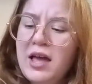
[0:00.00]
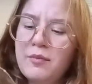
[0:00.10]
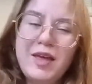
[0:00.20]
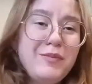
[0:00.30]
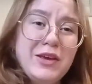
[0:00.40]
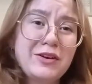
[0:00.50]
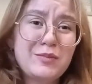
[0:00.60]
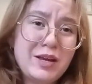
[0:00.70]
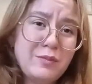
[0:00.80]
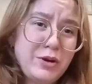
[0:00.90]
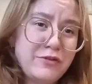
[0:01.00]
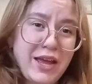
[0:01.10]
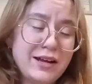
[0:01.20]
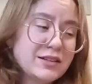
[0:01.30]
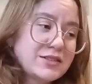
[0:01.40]
Maybe I could make a pair of
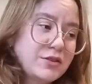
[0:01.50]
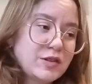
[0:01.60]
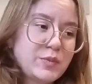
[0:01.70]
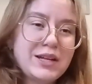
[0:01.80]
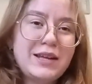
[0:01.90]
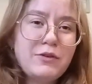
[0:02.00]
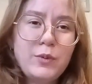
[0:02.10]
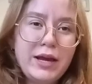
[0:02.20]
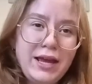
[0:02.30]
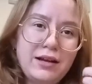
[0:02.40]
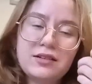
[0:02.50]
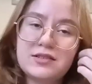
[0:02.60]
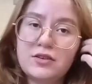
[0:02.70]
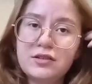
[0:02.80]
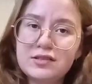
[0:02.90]
ankle socks, but I never wear ankle
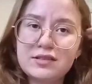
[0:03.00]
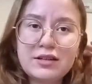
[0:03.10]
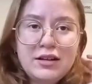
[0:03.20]
socks.